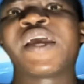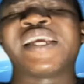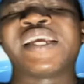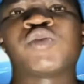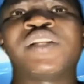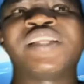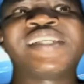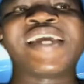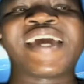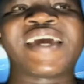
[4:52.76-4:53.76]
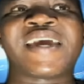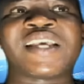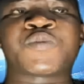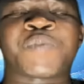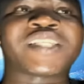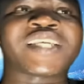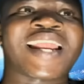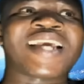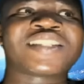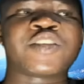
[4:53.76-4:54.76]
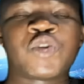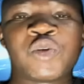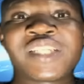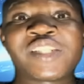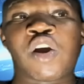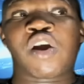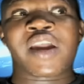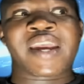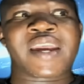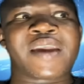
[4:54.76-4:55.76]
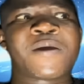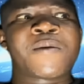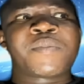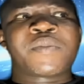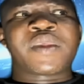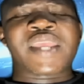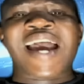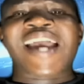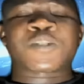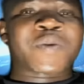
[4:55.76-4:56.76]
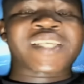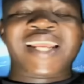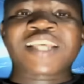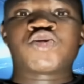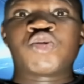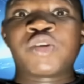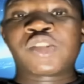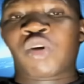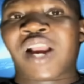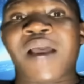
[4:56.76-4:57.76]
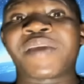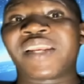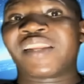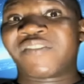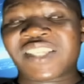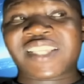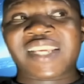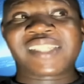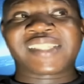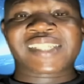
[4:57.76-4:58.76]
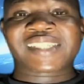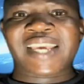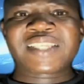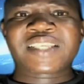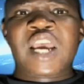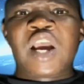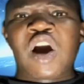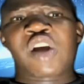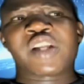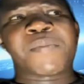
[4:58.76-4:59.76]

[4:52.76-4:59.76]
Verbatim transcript: It will need a, a specialized unit or a, yeah, a specialized unit to come and investigate that case, or there